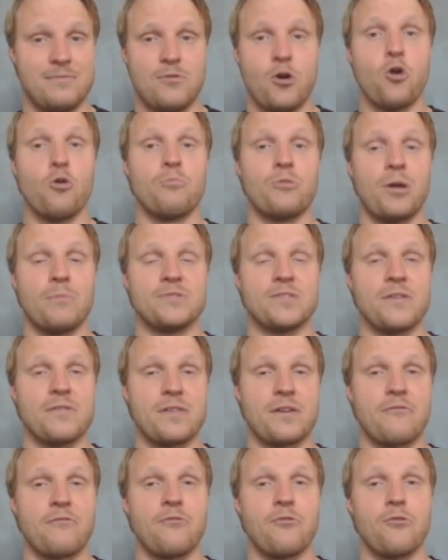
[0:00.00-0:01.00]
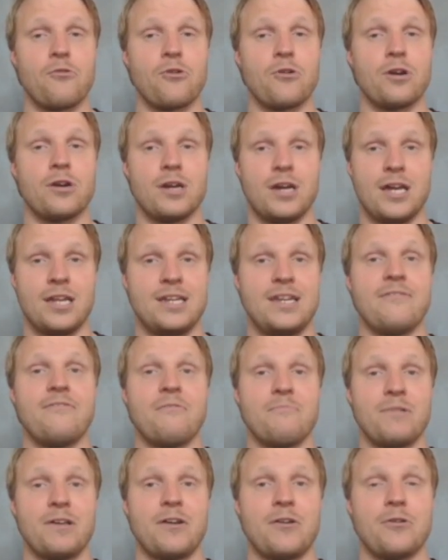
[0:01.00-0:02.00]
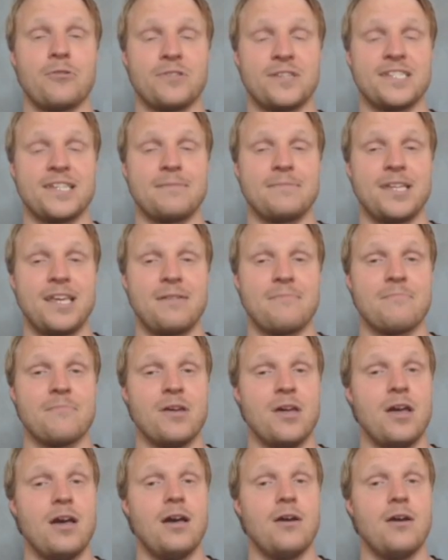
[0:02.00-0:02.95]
open up something for a different player on the same team,